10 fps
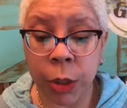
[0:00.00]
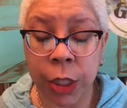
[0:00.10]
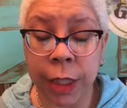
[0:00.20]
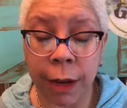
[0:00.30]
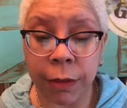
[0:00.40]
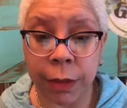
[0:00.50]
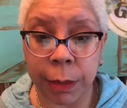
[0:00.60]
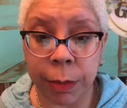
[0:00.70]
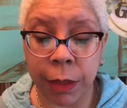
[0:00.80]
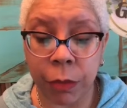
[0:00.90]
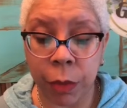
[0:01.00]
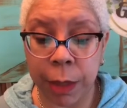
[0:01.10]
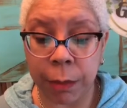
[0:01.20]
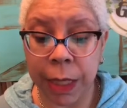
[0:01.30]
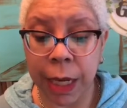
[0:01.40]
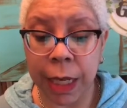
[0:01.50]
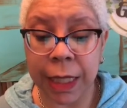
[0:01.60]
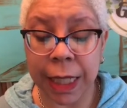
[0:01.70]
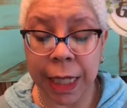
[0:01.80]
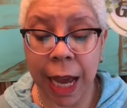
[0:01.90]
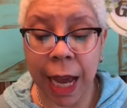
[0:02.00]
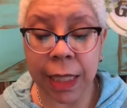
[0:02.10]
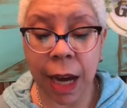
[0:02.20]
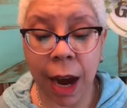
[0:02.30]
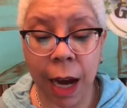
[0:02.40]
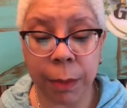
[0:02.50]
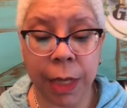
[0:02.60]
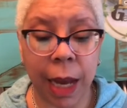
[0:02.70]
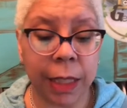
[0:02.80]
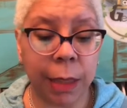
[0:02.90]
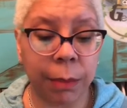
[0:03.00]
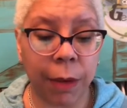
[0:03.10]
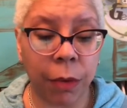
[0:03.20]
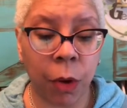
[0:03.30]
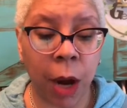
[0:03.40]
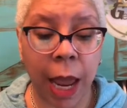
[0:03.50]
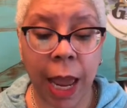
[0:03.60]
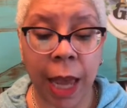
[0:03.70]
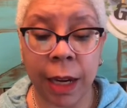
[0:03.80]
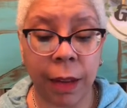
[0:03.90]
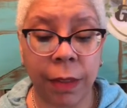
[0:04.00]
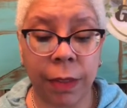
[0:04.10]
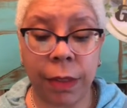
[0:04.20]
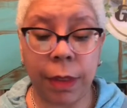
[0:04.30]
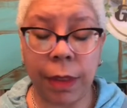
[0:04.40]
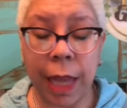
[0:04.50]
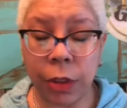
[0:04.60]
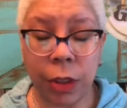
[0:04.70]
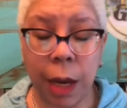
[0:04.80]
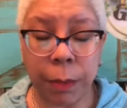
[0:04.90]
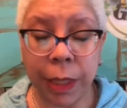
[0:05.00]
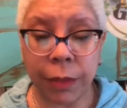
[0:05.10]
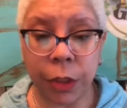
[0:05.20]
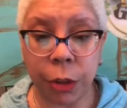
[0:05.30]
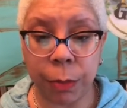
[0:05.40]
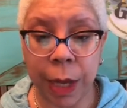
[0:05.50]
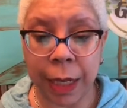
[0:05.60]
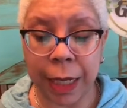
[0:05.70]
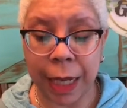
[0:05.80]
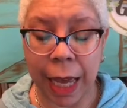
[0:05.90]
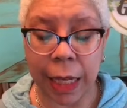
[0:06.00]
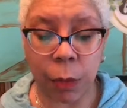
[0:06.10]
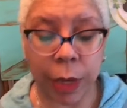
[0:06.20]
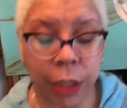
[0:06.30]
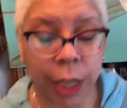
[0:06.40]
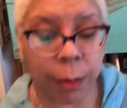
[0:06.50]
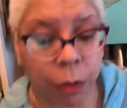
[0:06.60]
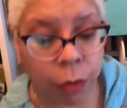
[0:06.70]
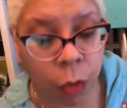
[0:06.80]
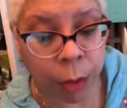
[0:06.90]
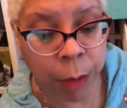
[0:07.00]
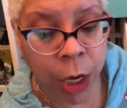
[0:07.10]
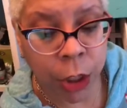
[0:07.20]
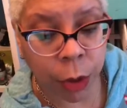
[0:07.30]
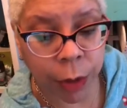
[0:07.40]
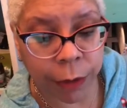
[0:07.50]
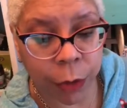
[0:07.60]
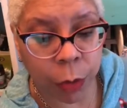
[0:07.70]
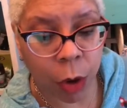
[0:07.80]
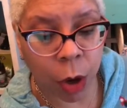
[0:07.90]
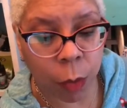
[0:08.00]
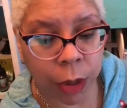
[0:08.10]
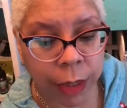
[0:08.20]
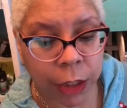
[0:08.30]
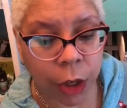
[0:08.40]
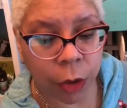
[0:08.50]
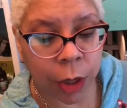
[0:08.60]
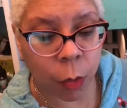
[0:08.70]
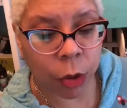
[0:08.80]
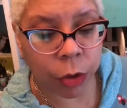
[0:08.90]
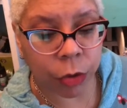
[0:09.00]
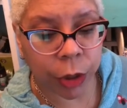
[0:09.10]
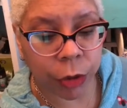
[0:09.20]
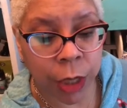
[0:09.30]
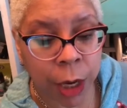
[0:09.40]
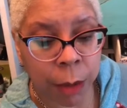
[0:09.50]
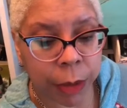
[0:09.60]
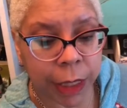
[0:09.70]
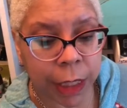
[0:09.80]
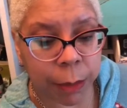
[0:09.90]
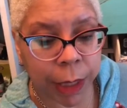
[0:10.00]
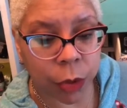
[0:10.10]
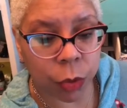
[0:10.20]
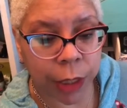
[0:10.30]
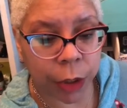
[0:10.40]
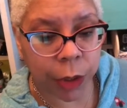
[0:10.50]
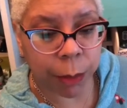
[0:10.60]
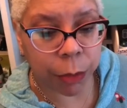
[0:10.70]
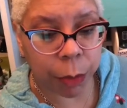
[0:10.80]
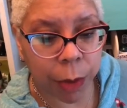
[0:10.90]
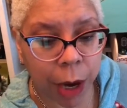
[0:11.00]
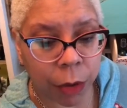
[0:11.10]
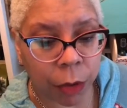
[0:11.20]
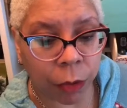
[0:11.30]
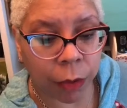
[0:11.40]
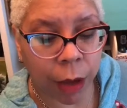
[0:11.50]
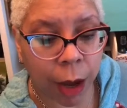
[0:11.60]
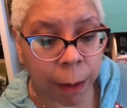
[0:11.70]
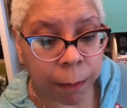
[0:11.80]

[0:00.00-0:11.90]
should definitely be avoided because it has high potassium level, and that should not be given to your pet in any way, shape, or form. So if you are one of these coconut water drinkers, please make sure that you keep your bottles